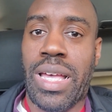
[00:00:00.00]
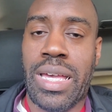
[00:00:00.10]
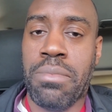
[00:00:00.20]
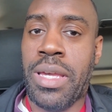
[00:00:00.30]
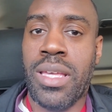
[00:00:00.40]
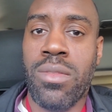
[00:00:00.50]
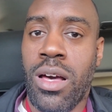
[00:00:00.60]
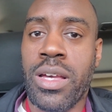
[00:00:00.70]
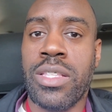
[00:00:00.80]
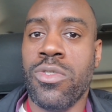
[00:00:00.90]
Like, I may
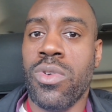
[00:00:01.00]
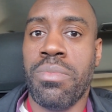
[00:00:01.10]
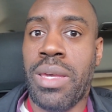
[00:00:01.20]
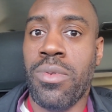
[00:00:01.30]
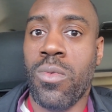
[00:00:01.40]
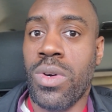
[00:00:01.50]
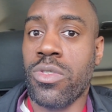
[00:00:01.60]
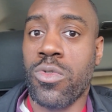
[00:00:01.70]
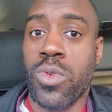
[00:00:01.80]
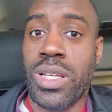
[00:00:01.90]
log into it maybe
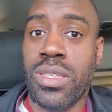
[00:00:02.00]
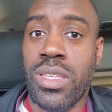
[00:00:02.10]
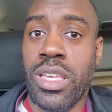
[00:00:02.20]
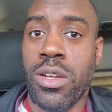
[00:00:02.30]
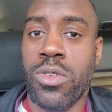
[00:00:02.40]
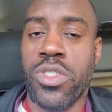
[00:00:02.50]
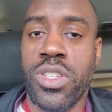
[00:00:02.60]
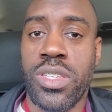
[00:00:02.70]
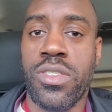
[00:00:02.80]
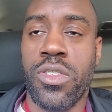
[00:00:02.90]
once or twice a year
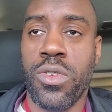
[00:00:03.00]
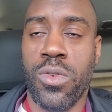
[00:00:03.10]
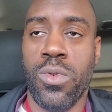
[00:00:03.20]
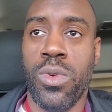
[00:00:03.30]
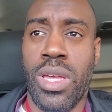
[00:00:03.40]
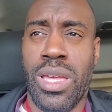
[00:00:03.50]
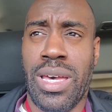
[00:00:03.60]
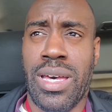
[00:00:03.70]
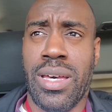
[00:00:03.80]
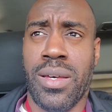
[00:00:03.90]
just to
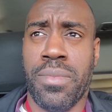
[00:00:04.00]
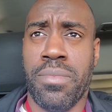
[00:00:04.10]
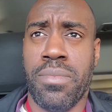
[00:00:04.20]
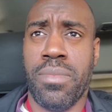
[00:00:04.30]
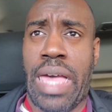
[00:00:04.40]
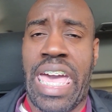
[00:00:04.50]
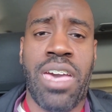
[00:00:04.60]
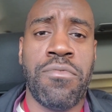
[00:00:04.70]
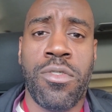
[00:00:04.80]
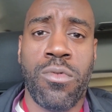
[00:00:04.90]

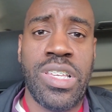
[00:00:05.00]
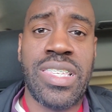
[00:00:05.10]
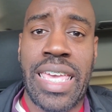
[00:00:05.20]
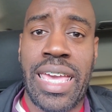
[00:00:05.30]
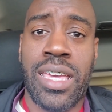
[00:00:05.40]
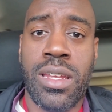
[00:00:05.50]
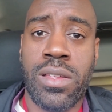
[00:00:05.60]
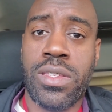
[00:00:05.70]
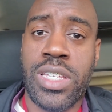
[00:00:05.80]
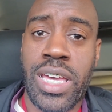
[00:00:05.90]
have it rescan all
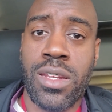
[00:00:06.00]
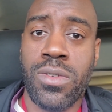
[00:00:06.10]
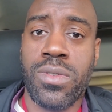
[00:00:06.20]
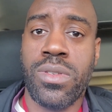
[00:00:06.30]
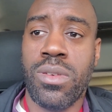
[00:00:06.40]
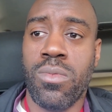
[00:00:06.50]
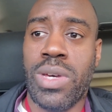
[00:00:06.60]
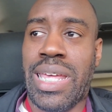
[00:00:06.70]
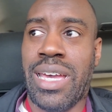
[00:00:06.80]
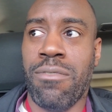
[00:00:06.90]
the channels
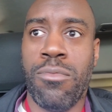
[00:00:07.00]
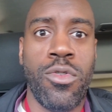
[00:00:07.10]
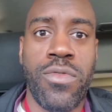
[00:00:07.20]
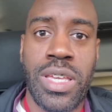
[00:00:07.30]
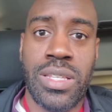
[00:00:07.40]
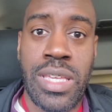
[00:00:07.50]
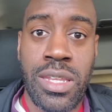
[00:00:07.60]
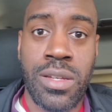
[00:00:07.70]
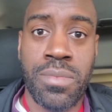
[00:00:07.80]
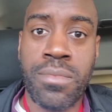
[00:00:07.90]
when I move the
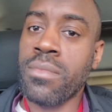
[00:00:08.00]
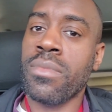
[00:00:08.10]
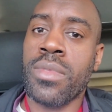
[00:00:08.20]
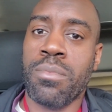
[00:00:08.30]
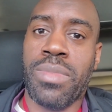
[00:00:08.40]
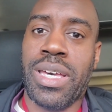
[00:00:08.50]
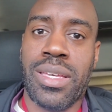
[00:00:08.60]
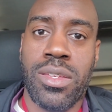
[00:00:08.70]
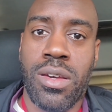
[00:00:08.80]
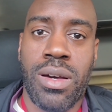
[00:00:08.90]
antenna. But,
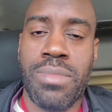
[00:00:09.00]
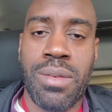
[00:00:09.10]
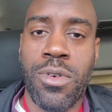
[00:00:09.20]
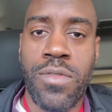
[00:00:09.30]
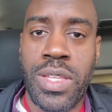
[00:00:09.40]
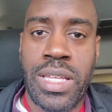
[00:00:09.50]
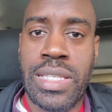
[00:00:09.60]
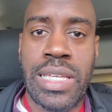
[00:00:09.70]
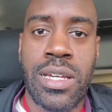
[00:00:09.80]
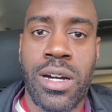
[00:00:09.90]
you know, I'm not moving the
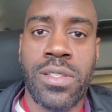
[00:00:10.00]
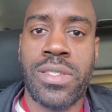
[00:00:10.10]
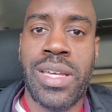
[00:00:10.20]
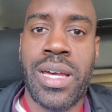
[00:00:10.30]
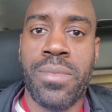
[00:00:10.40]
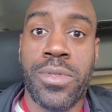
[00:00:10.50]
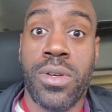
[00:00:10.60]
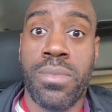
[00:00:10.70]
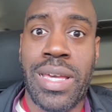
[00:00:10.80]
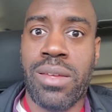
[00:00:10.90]
antenna all the time,
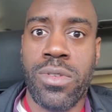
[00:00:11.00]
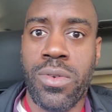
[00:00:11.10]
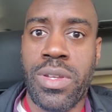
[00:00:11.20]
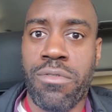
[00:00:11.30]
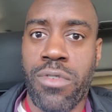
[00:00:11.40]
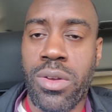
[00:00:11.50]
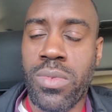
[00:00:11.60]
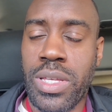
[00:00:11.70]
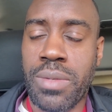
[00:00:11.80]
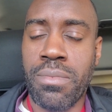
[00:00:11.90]
so I'm not doing it
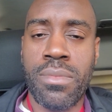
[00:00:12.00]
frequently.